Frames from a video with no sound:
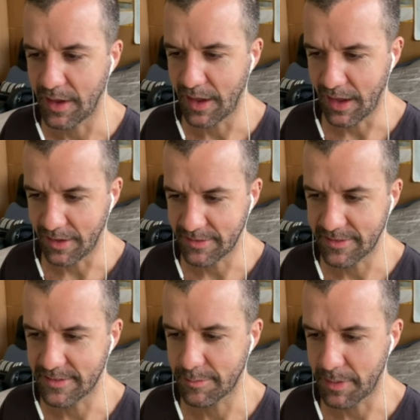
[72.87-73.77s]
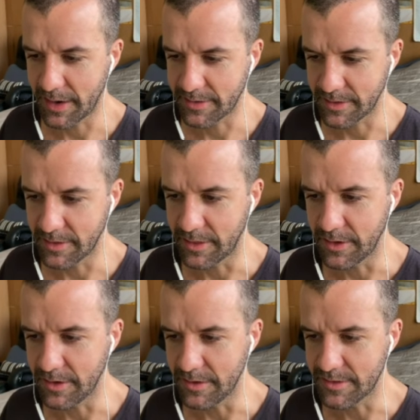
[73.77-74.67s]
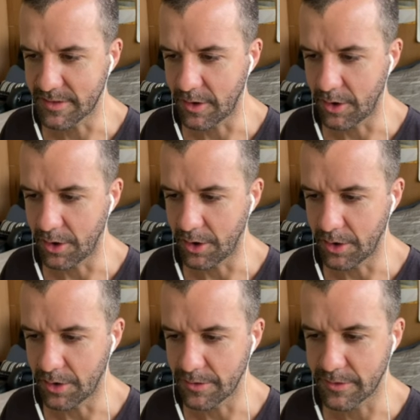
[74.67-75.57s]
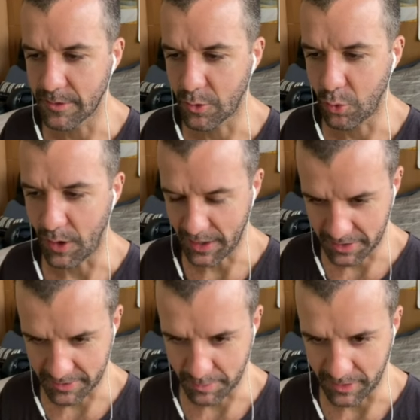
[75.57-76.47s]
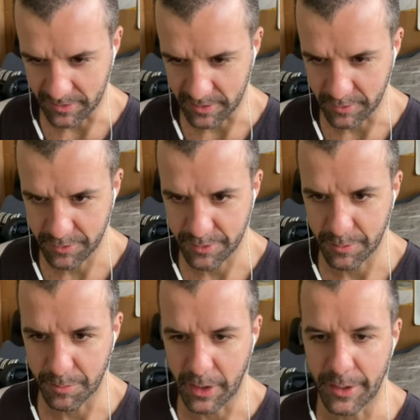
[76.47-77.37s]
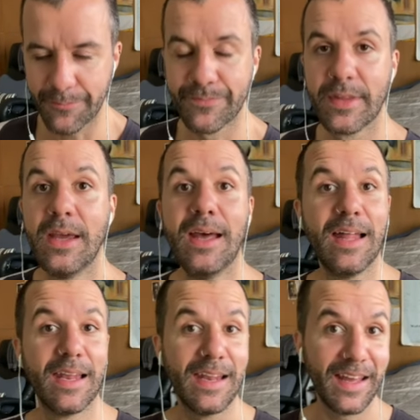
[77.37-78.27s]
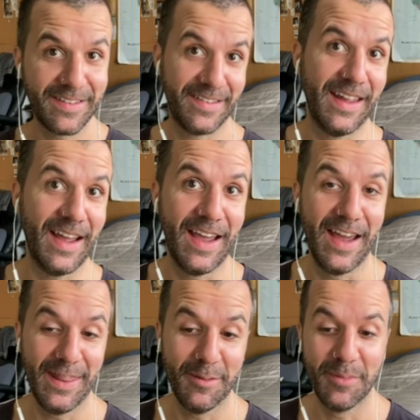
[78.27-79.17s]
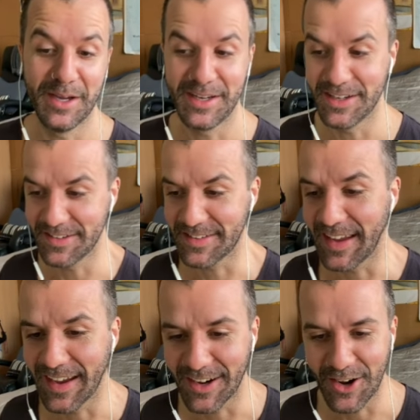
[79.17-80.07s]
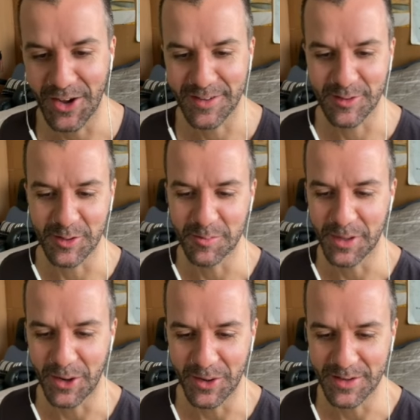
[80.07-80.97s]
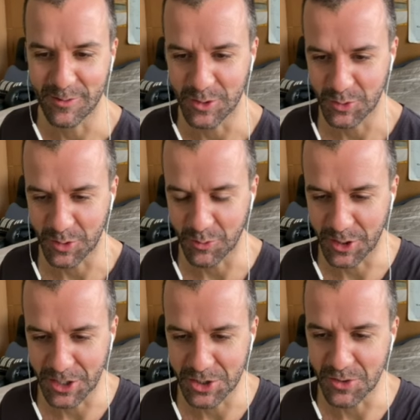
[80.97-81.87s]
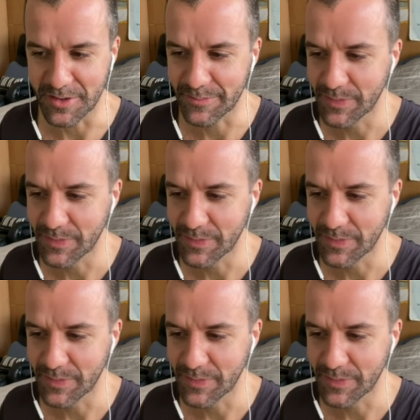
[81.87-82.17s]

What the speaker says: As suspected, these are quite expensive, but let's say I had the money to stay at a hostel in Paris, which one would I choose?